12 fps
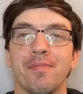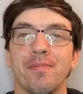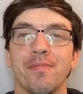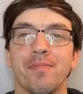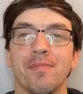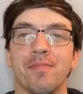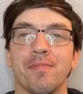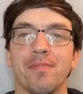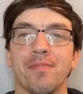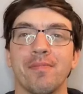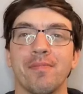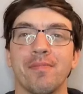
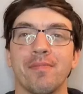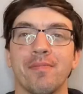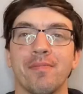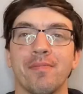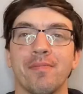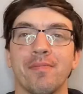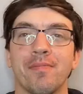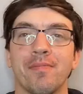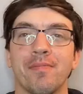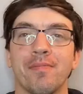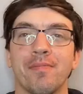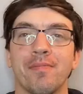
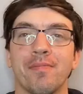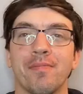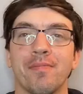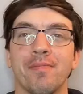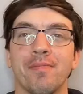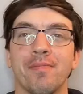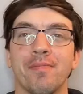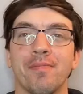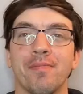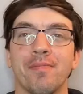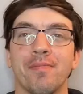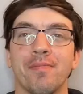
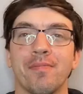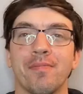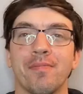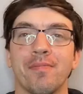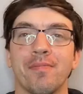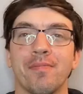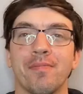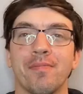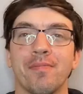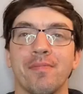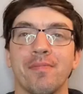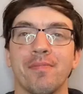
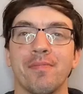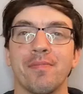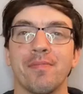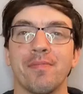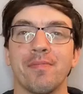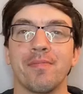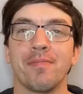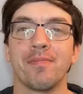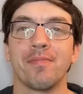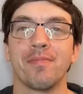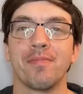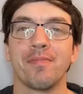The person shown says nothing.